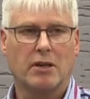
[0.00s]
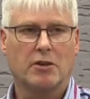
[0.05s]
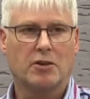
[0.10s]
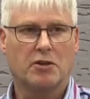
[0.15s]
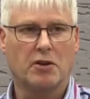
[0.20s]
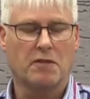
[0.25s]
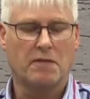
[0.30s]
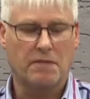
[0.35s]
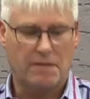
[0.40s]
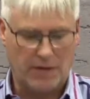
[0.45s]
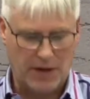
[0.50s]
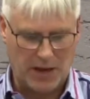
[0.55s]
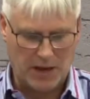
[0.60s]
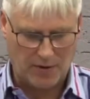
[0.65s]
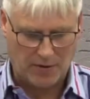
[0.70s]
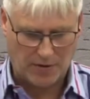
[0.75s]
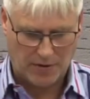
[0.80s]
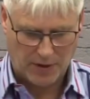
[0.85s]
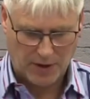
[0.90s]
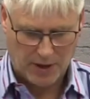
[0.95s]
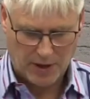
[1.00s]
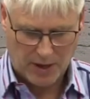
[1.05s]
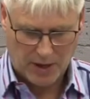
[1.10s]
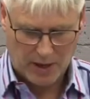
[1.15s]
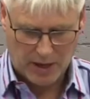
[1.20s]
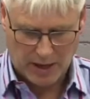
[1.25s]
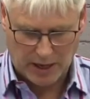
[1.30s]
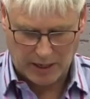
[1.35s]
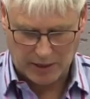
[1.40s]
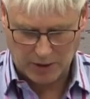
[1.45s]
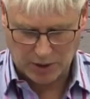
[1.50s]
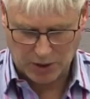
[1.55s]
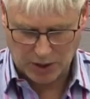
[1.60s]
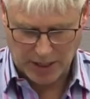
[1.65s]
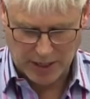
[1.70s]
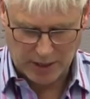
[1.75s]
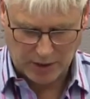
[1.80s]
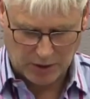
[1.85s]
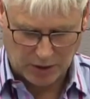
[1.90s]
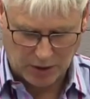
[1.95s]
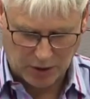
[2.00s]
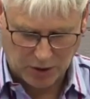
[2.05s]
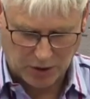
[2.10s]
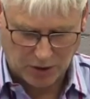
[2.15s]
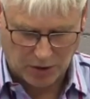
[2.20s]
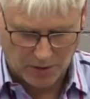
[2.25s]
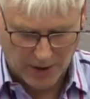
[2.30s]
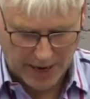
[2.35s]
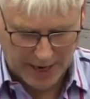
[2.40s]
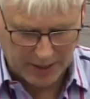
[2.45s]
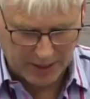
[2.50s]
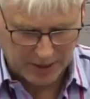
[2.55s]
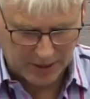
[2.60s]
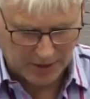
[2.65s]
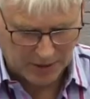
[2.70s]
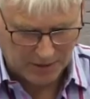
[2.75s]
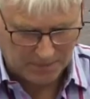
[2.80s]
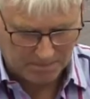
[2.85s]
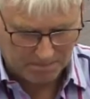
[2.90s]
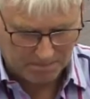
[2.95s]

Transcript: to faith in Jesus Christ.